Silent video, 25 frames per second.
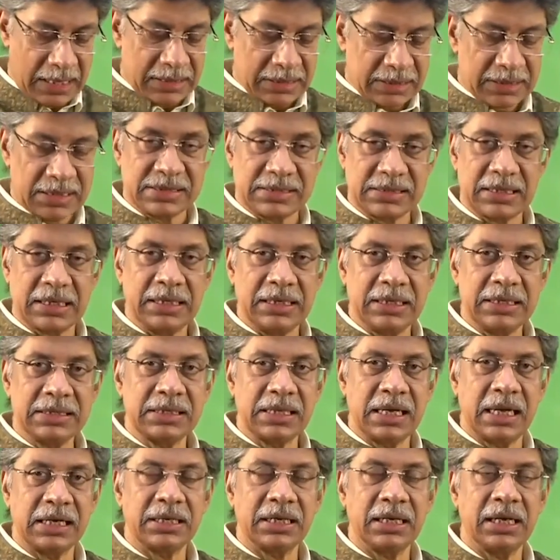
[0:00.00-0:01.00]
The second is
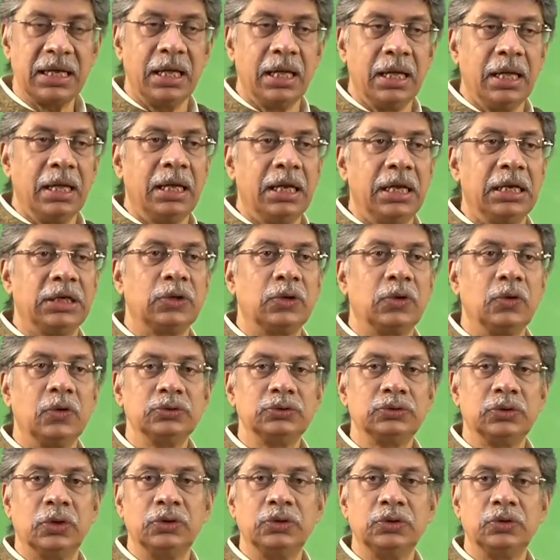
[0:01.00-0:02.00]
that it
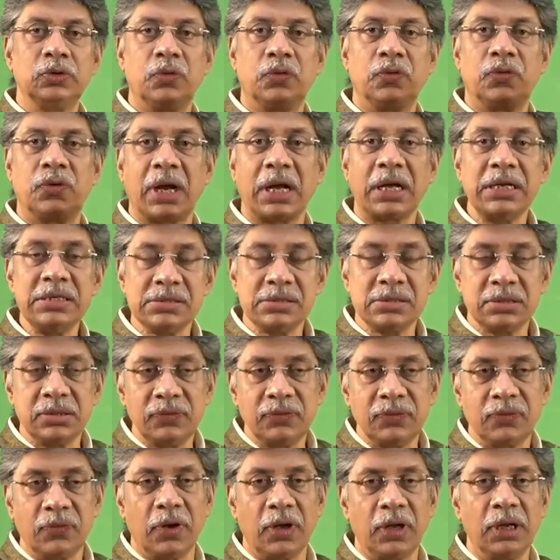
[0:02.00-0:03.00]
goes on to rise
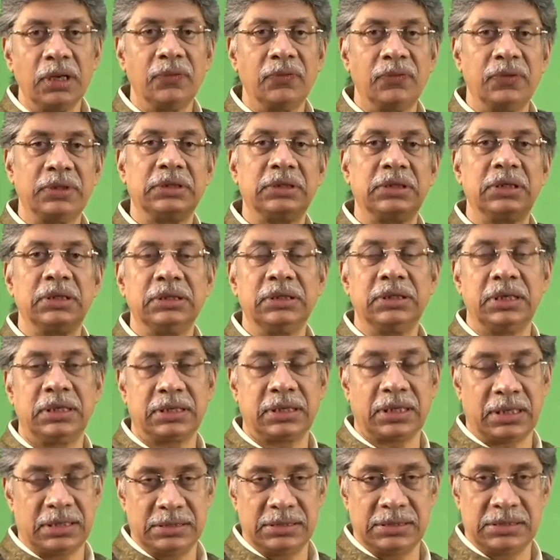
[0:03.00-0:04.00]
and fall with the
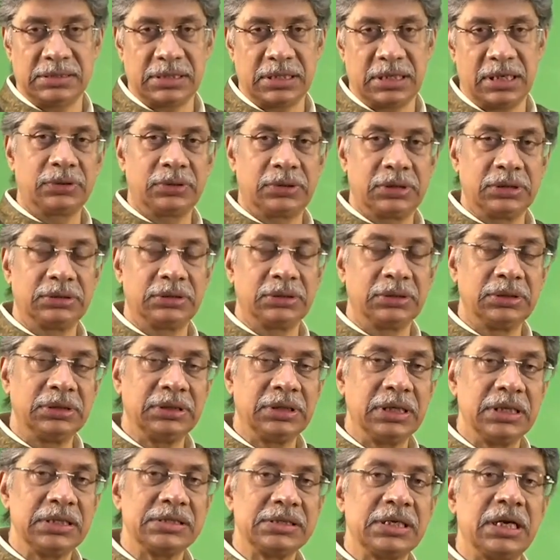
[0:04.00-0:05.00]
tides. The third
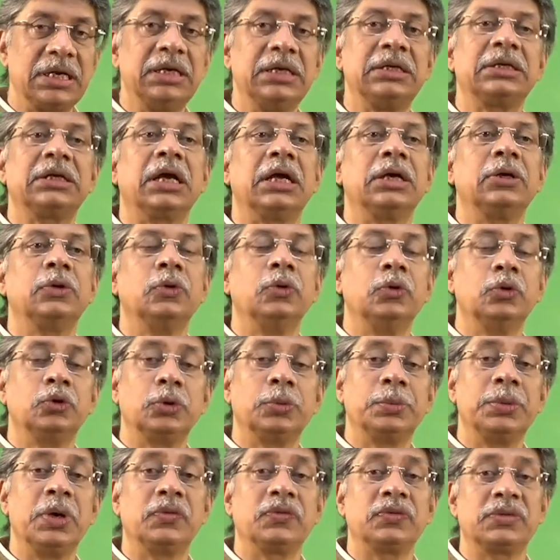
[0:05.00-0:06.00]
is it can go on
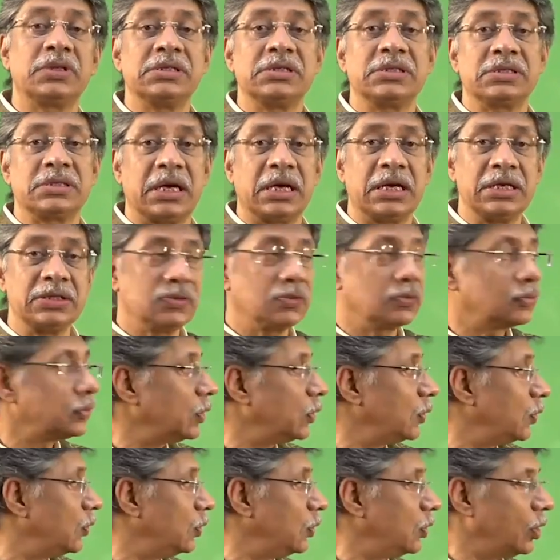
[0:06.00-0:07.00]
to be of the size of the
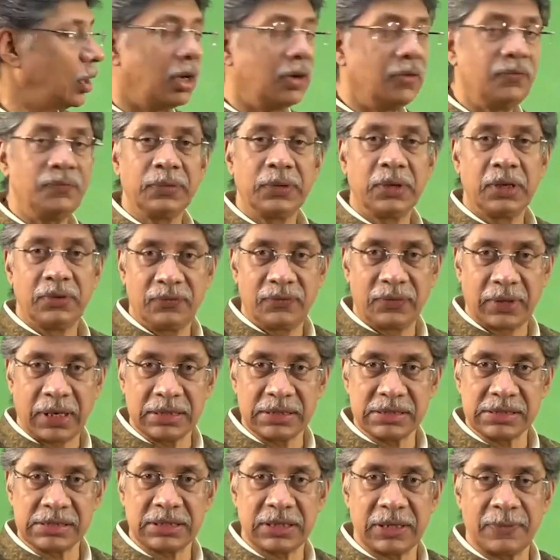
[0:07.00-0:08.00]
whole of
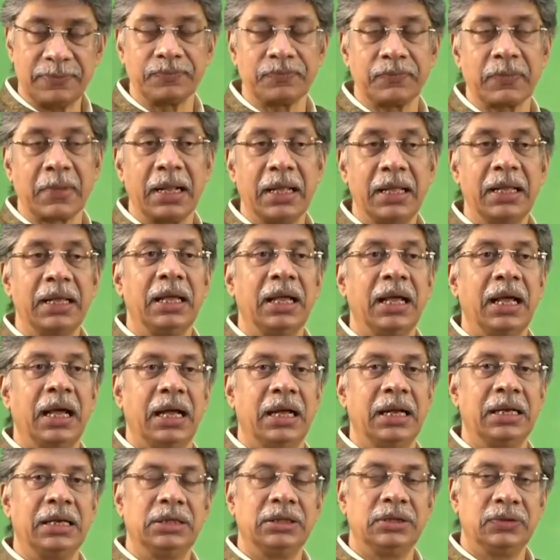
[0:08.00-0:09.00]
France.
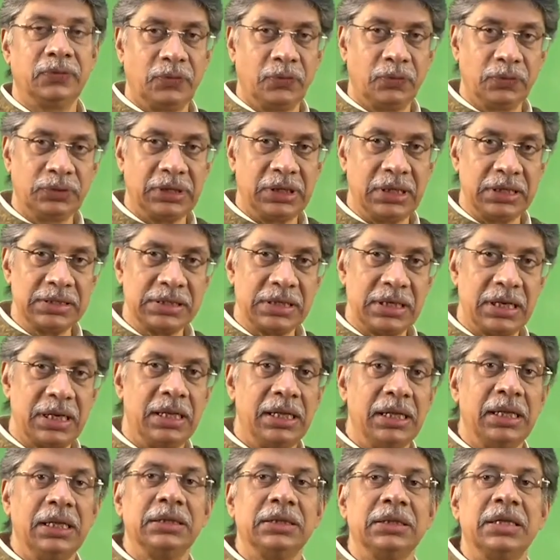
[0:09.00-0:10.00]
And the fourth is there
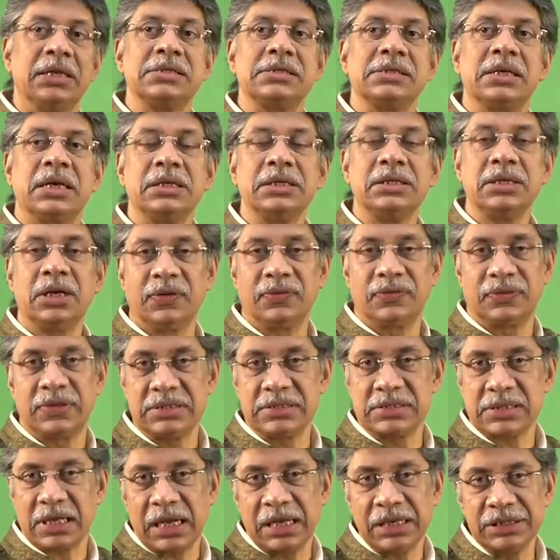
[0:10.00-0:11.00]
is another of
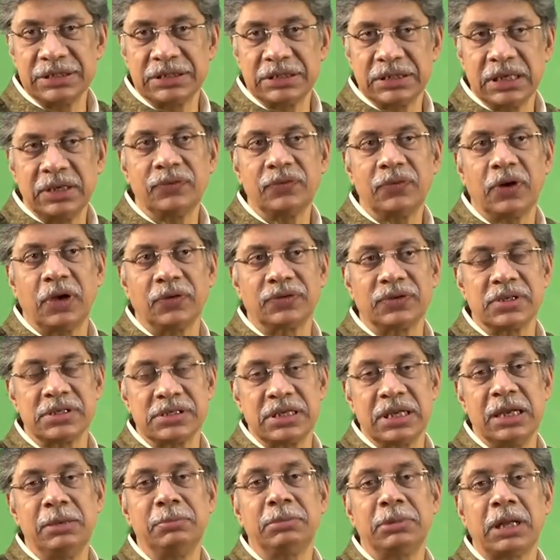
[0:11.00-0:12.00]
this ice shelf of the
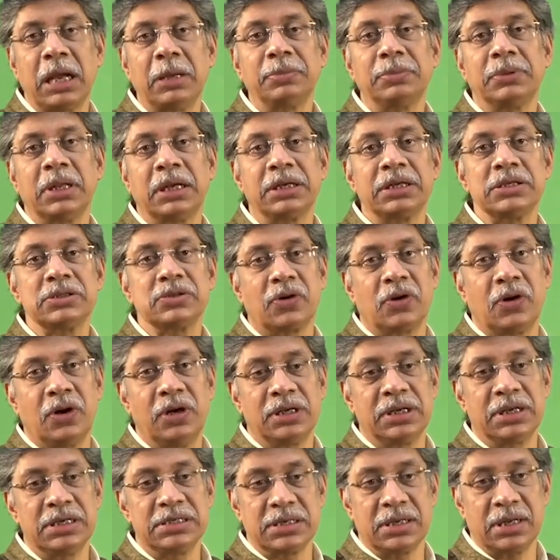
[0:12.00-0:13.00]
same type that is
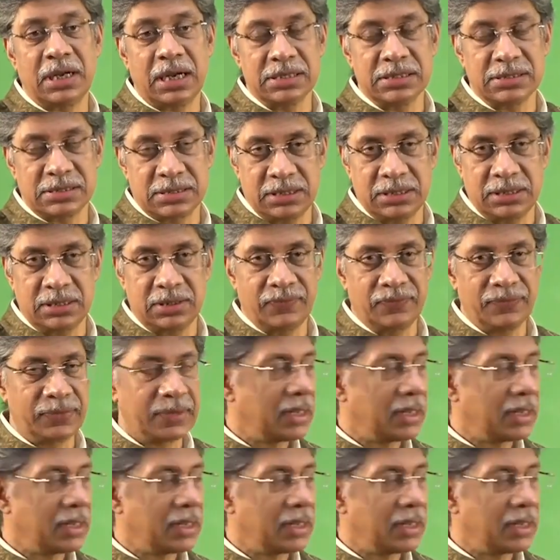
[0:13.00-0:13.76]
called as Larsen.